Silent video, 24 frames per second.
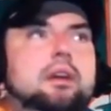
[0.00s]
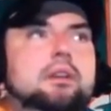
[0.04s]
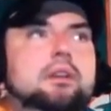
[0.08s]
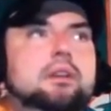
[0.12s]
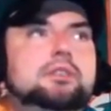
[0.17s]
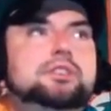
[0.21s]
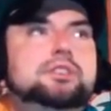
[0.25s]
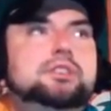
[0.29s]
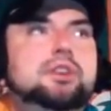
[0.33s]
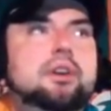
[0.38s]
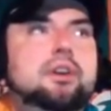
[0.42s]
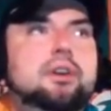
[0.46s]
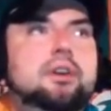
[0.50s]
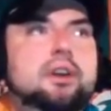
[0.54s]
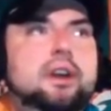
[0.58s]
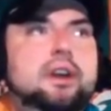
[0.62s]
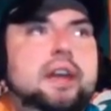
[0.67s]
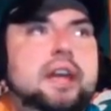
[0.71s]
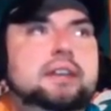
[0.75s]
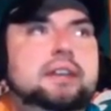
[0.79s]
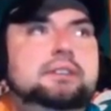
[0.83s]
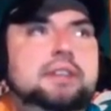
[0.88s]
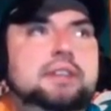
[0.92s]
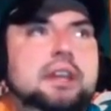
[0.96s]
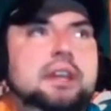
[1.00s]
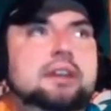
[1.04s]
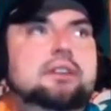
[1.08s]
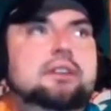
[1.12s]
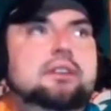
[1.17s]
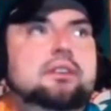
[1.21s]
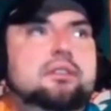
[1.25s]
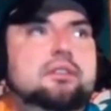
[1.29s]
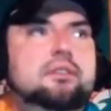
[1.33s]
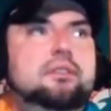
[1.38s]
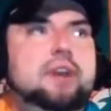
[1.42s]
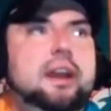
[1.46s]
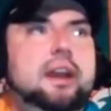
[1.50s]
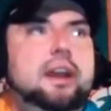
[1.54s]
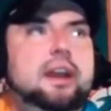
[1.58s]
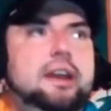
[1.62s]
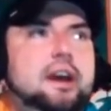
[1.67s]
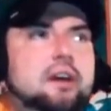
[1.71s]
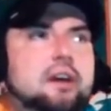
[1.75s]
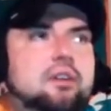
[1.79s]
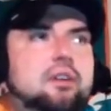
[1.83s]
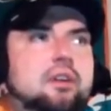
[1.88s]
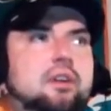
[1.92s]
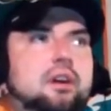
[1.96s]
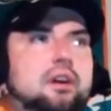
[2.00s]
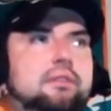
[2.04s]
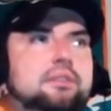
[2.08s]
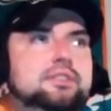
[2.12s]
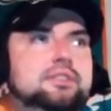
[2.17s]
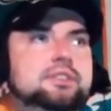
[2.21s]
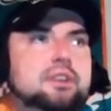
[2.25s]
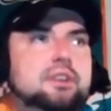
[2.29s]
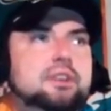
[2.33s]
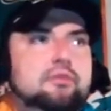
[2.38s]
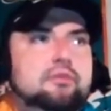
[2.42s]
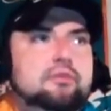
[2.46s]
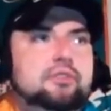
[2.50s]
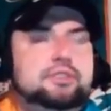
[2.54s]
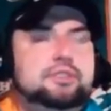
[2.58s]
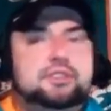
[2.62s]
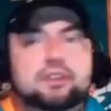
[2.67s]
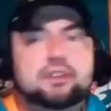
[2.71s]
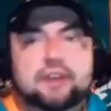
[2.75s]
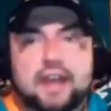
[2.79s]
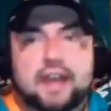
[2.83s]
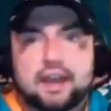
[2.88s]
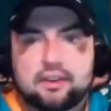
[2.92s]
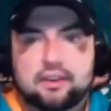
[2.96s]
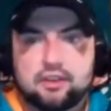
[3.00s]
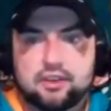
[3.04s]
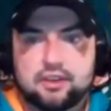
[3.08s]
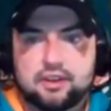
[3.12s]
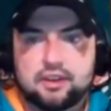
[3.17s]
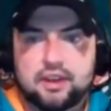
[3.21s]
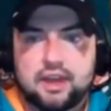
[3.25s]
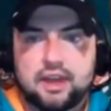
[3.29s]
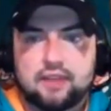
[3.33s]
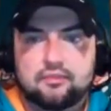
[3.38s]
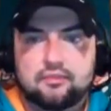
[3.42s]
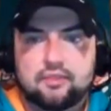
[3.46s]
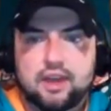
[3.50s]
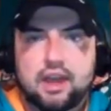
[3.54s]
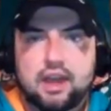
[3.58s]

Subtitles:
Skura and Dieter right now on the surface are not good enough.